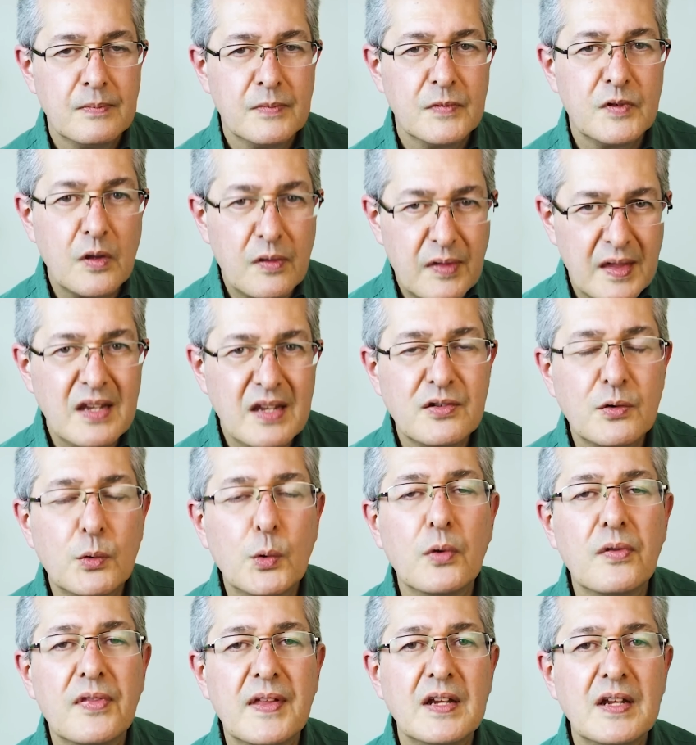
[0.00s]
So these are
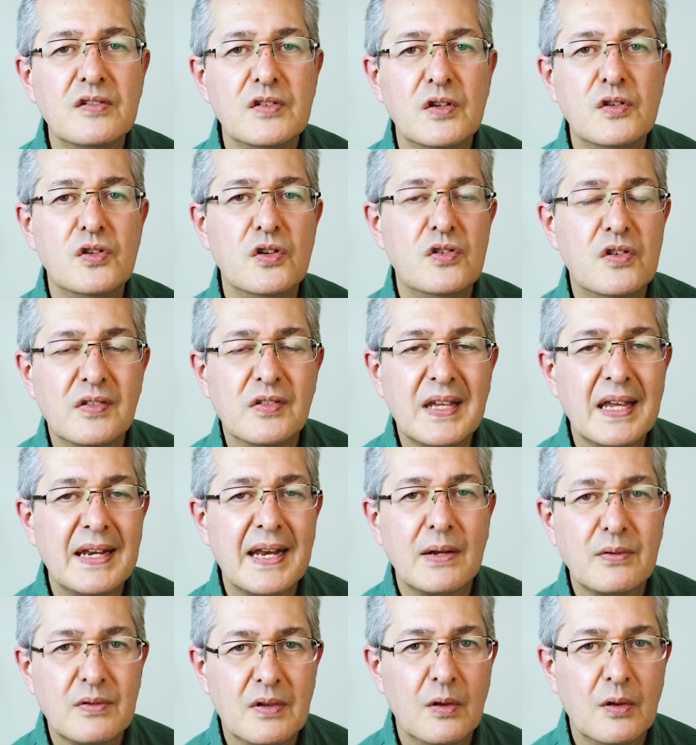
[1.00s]
all things you should just get
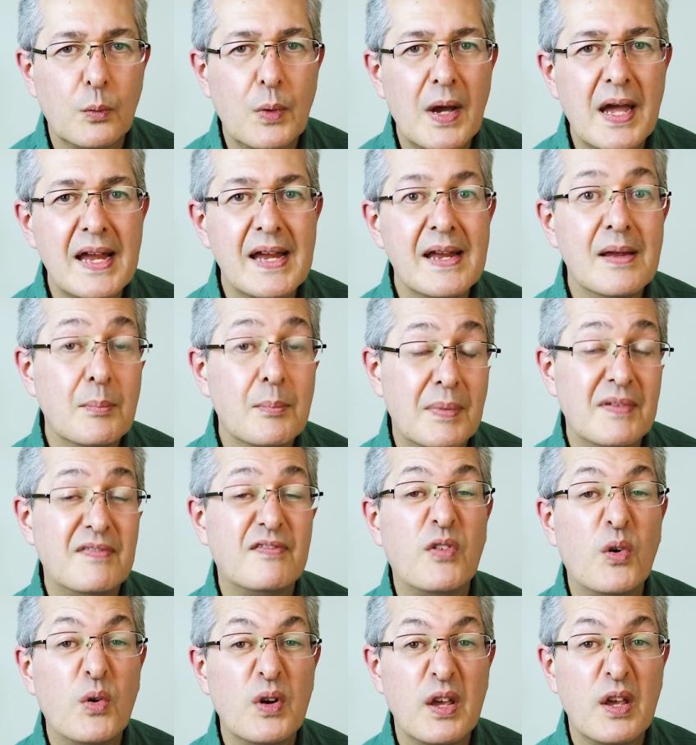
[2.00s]
out of the way
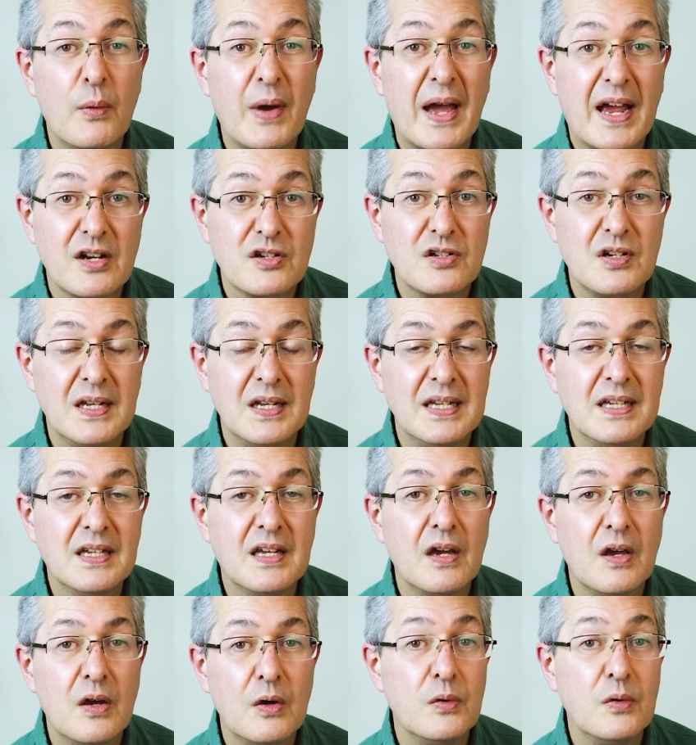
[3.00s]
before you actually
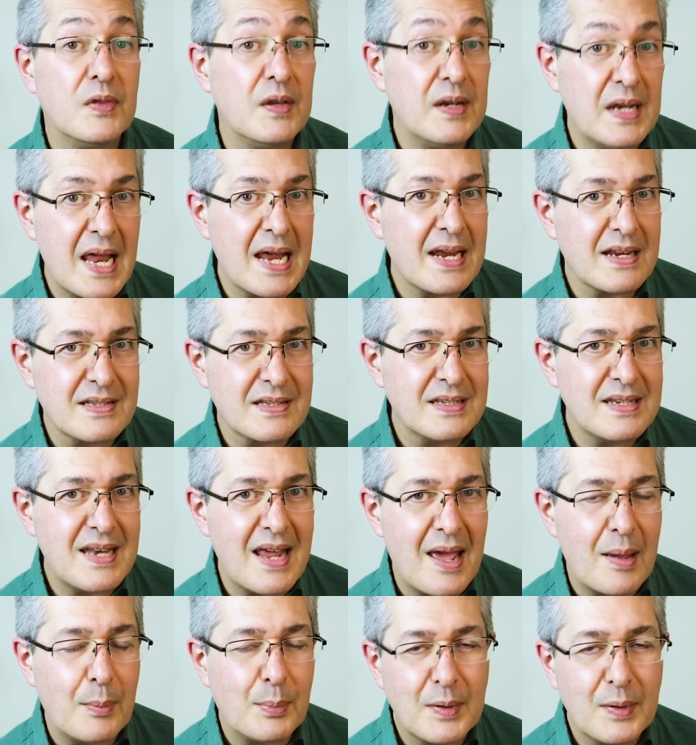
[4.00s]
go the next
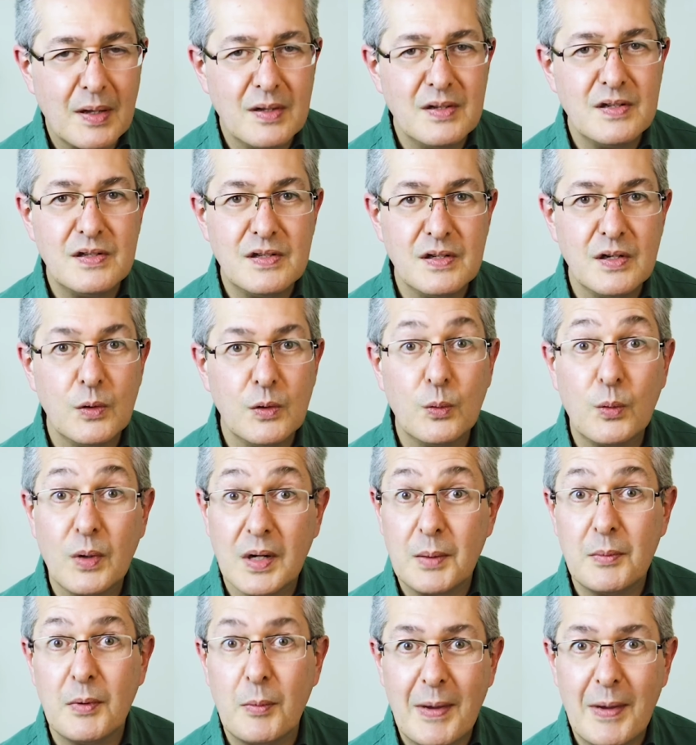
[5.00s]
step and do
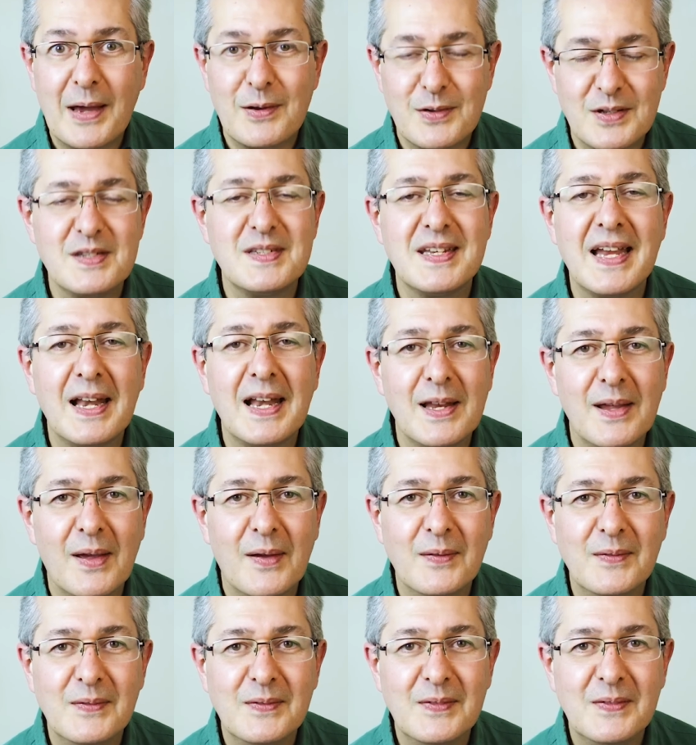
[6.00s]
what I'm about to tell you.